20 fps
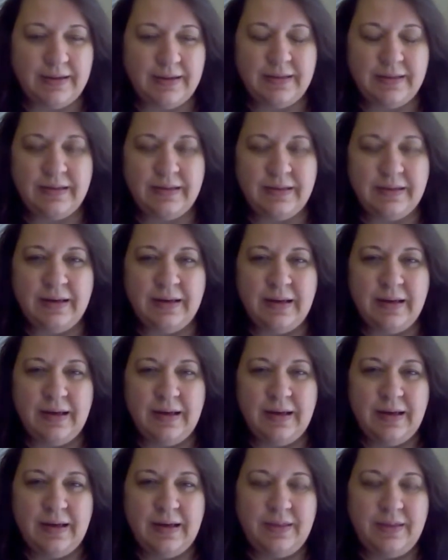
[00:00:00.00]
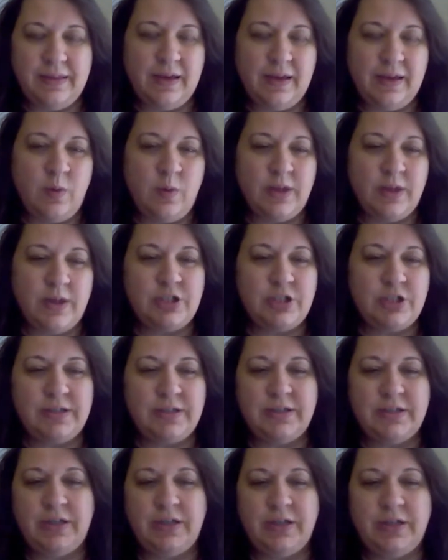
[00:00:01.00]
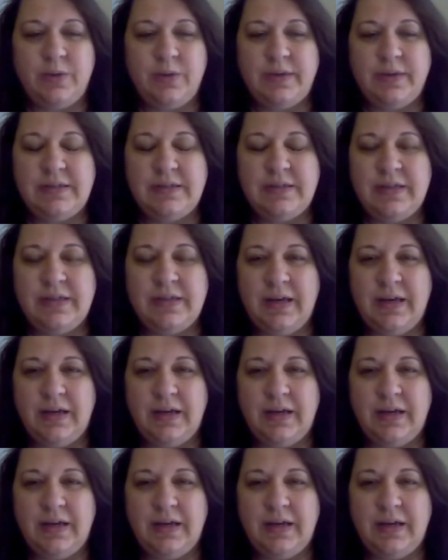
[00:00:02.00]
And that question to you is,